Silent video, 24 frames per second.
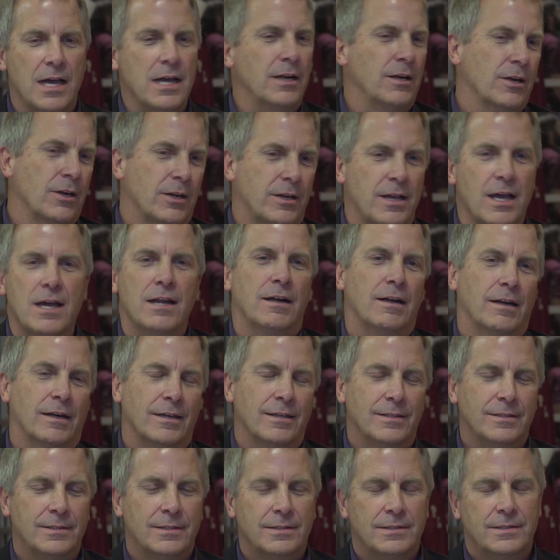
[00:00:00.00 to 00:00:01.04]
Gunner,
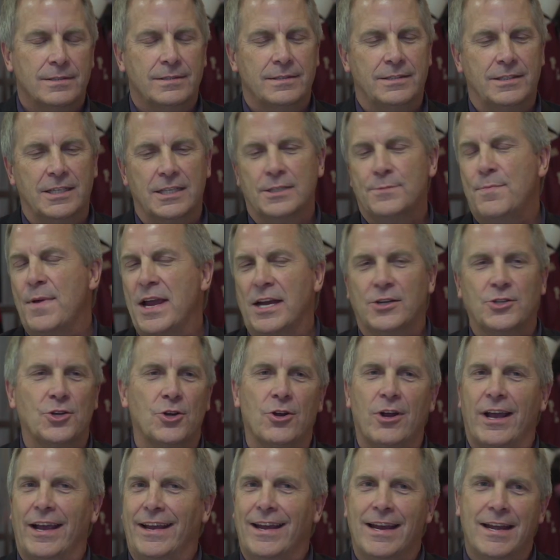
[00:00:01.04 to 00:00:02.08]
just make
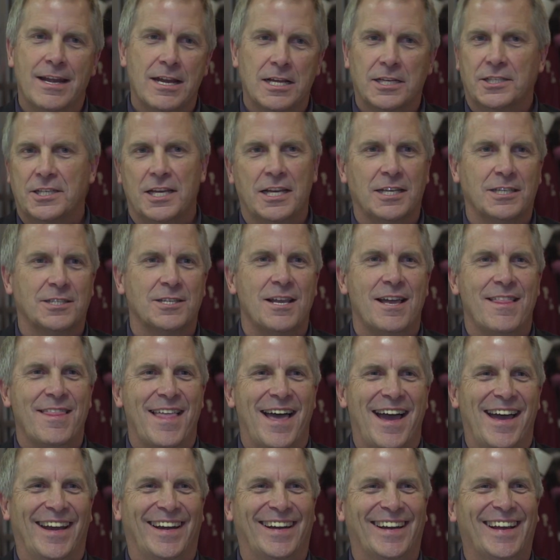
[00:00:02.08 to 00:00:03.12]
sure I get an assist on
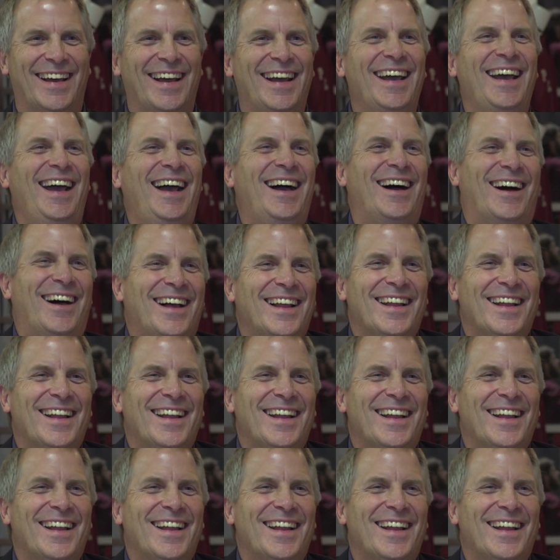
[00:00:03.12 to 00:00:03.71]
that,